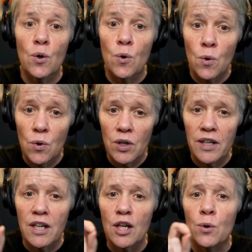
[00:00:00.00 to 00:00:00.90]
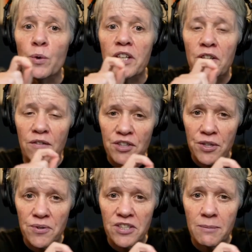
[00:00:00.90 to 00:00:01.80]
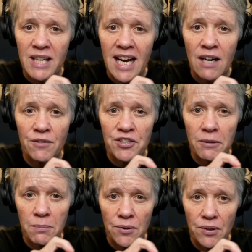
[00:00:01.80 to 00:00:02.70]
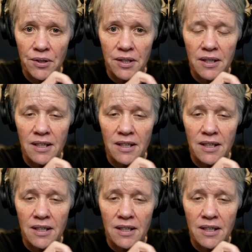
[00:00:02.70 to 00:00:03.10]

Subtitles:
Or we could have chosen to be average at both.